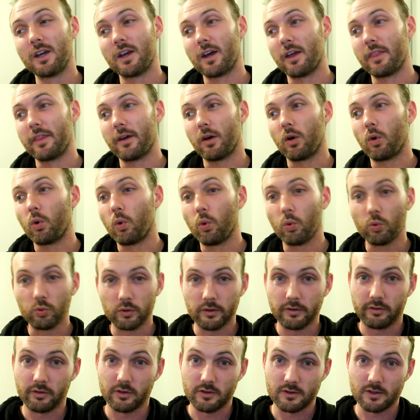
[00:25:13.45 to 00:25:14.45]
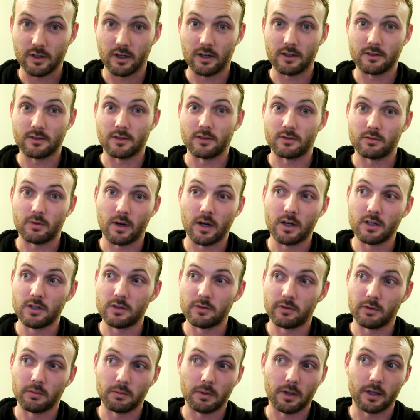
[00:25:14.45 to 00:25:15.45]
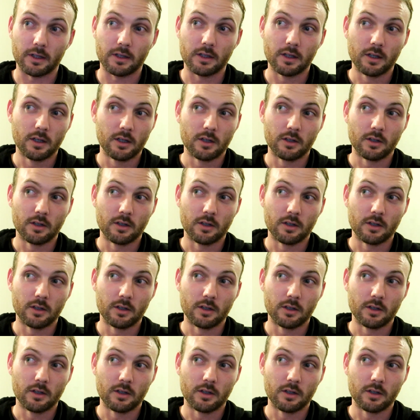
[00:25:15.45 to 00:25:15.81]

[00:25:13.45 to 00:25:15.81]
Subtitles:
and they're all different sizes, ranging from like